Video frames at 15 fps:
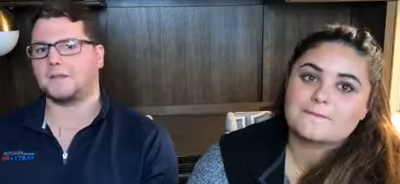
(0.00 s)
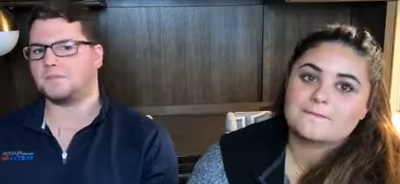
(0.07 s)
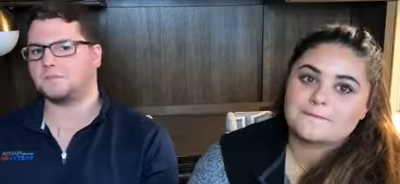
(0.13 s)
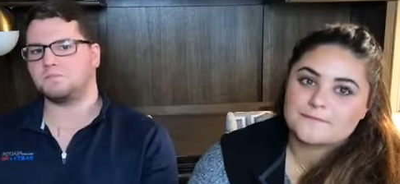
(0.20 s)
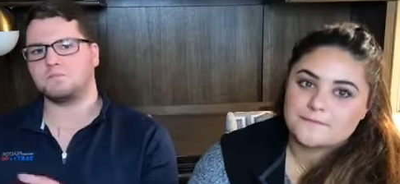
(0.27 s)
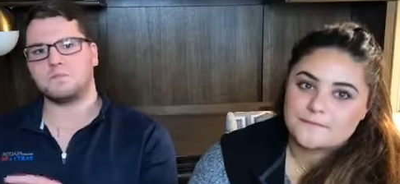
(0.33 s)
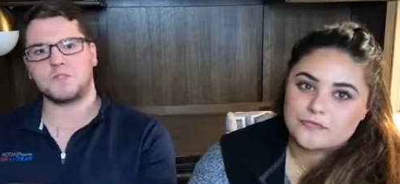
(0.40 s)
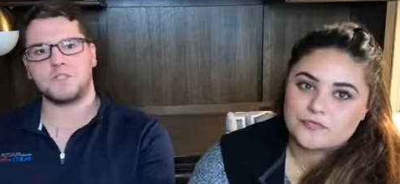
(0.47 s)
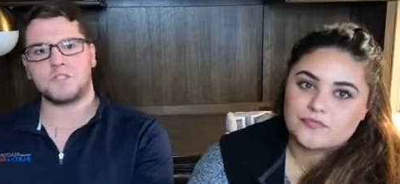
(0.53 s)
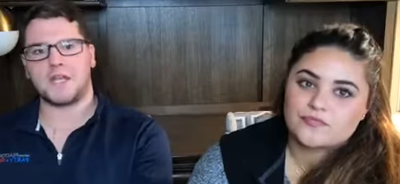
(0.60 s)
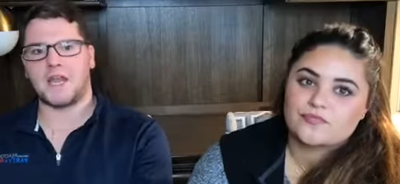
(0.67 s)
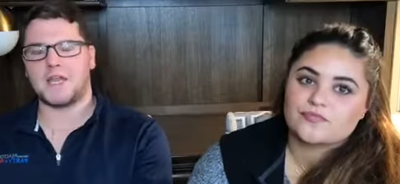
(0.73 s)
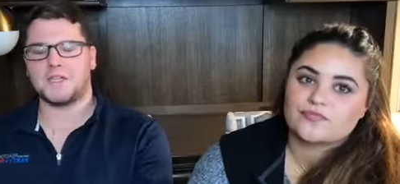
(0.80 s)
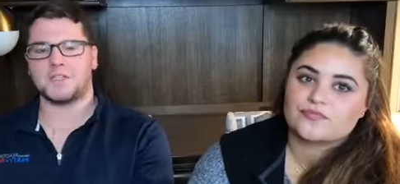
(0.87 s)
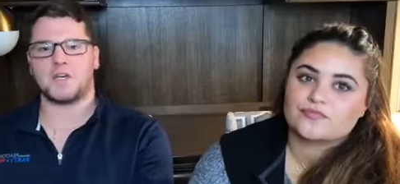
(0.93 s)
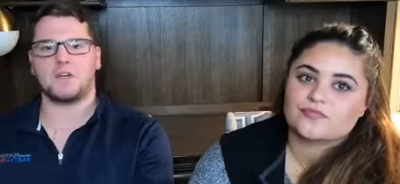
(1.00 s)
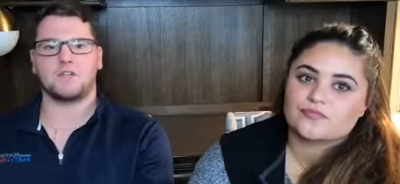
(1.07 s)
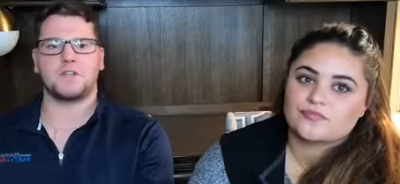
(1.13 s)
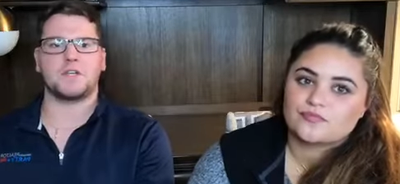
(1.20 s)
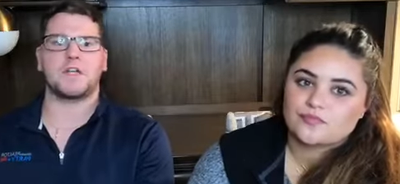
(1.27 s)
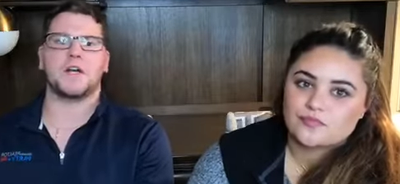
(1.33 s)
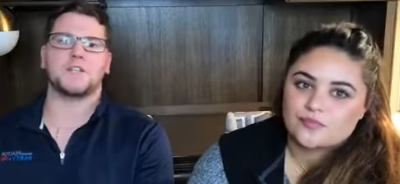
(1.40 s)
Speaker 1: and change all of
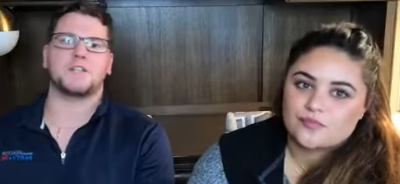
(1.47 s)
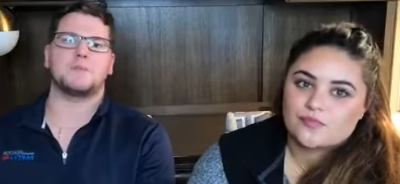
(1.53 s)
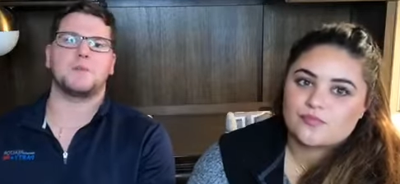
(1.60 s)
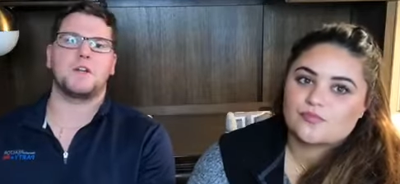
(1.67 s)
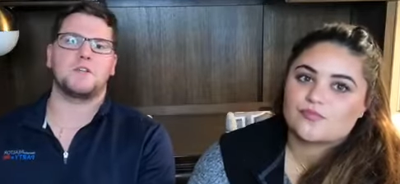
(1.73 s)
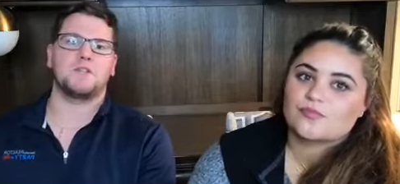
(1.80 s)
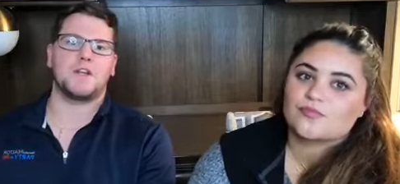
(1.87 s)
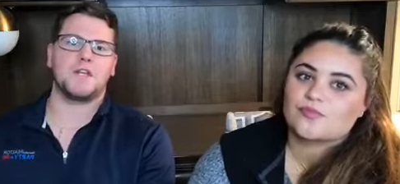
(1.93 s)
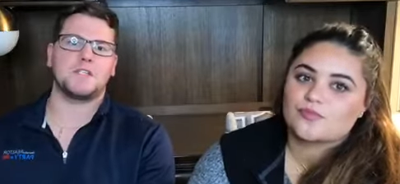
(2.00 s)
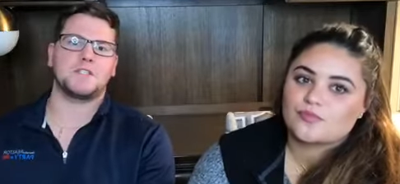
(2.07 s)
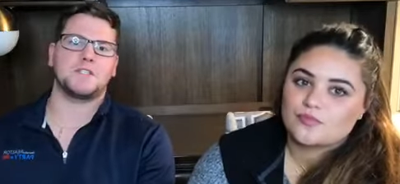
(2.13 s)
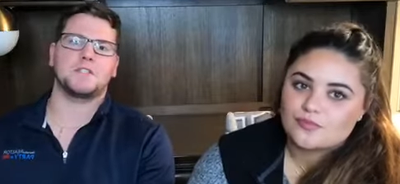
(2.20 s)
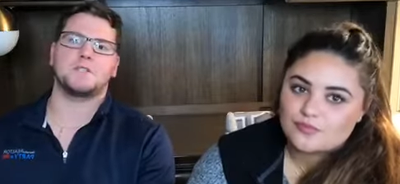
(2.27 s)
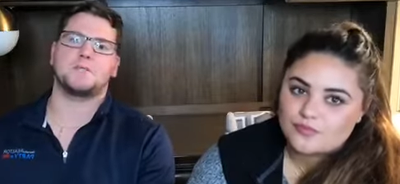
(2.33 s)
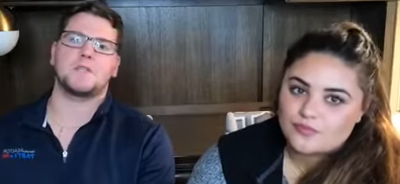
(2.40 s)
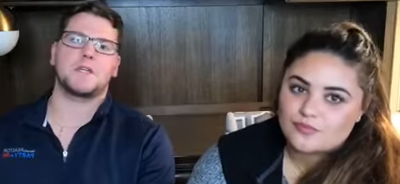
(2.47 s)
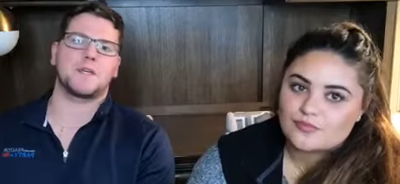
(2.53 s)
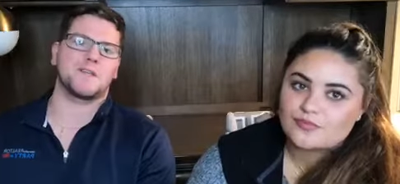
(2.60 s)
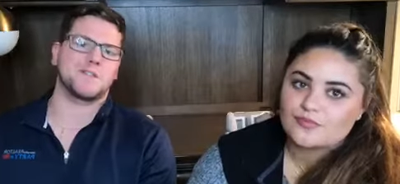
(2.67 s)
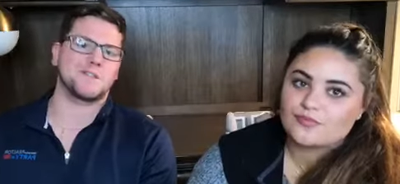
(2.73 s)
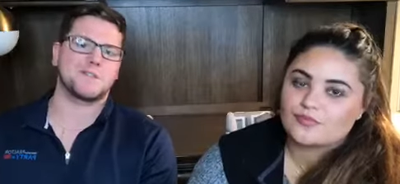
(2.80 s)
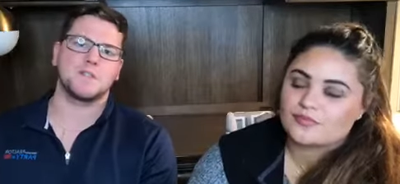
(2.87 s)
your custom renovations
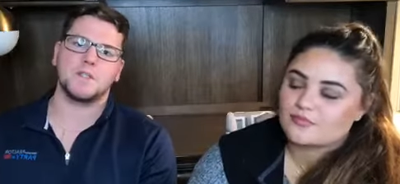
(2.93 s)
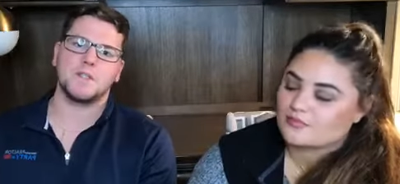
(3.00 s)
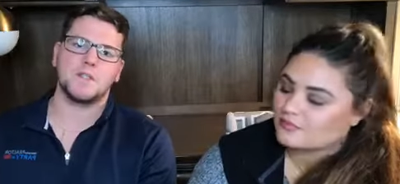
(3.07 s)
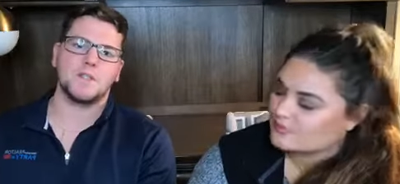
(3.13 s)
because